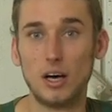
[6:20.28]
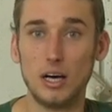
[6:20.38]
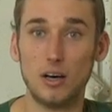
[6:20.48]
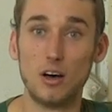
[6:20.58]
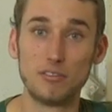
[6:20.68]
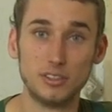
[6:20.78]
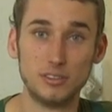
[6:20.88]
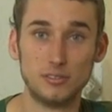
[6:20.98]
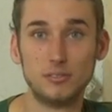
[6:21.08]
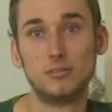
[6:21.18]

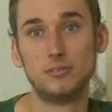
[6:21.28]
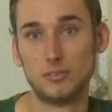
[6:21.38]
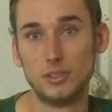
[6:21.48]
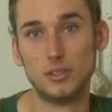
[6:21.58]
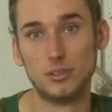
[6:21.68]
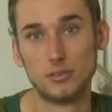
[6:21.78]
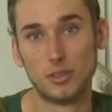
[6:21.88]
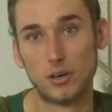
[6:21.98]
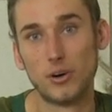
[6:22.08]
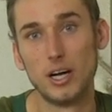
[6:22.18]
often
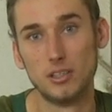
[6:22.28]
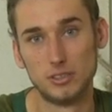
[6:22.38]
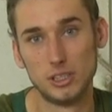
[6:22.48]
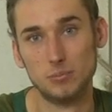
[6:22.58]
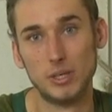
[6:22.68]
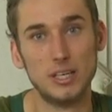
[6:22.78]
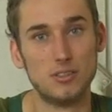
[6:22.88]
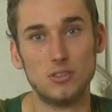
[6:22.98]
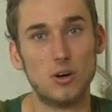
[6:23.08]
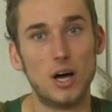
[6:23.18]
the grade of timber
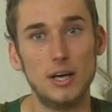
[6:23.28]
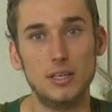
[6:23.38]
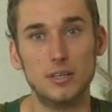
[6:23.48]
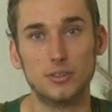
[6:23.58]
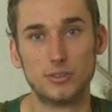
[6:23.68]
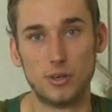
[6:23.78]
is not ideal.